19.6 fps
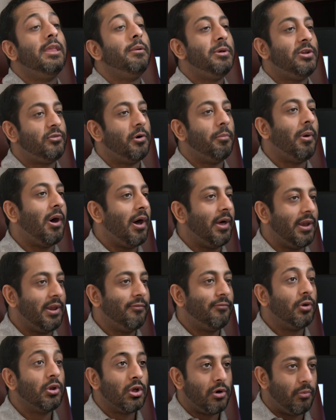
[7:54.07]
limits your body
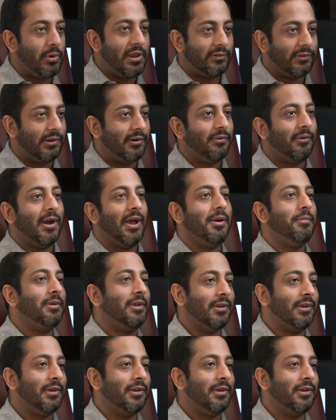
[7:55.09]
for good reason, right?